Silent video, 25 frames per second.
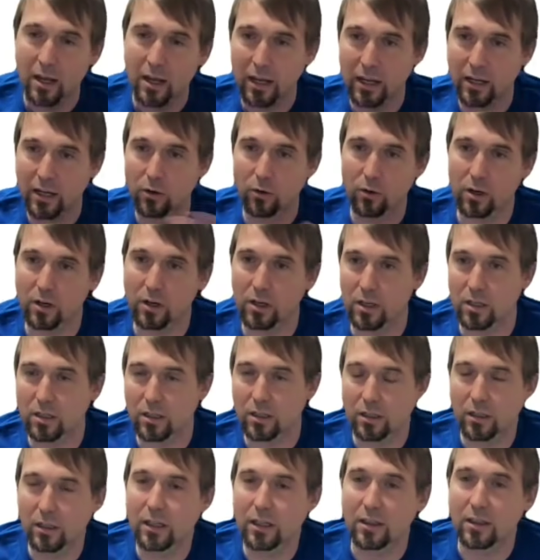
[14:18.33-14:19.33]
in order
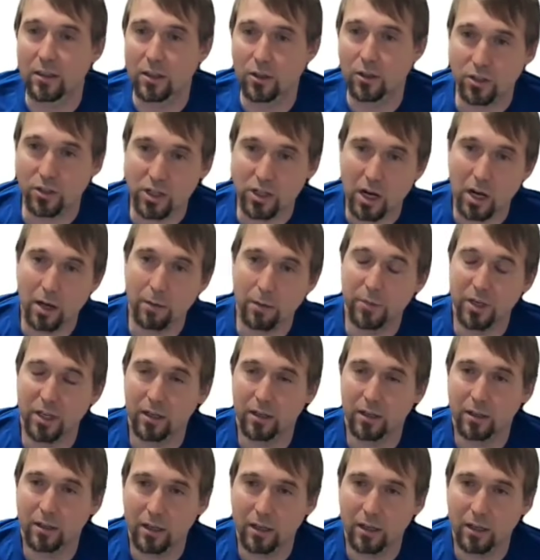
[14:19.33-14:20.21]
to get their job done.